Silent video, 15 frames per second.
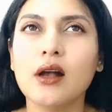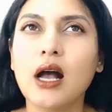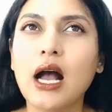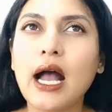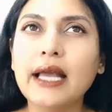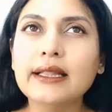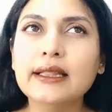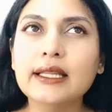
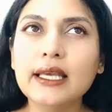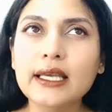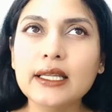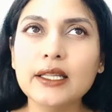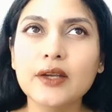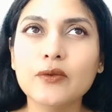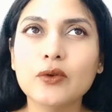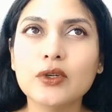I think
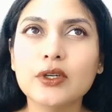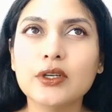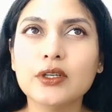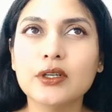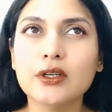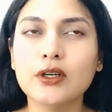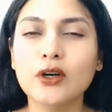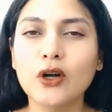there were
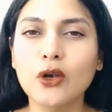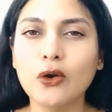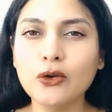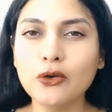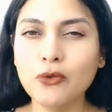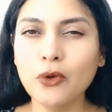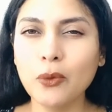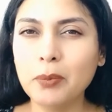uh, a lot
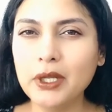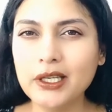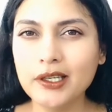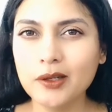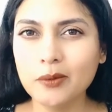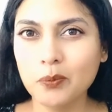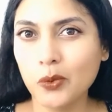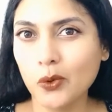of
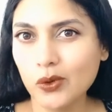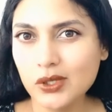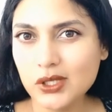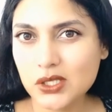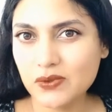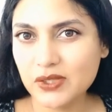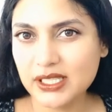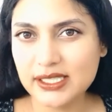opinion
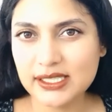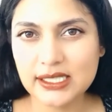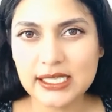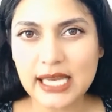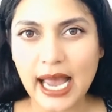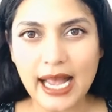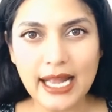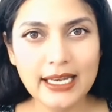polls with his
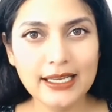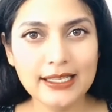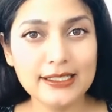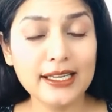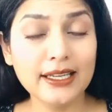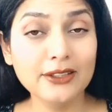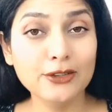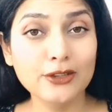dad,
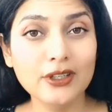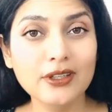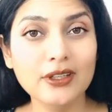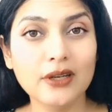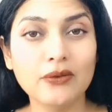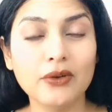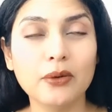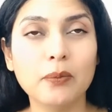etc.,
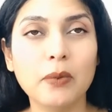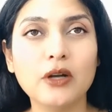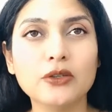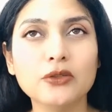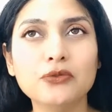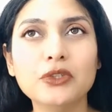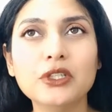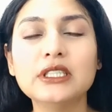that were a part
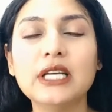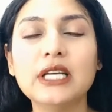of it,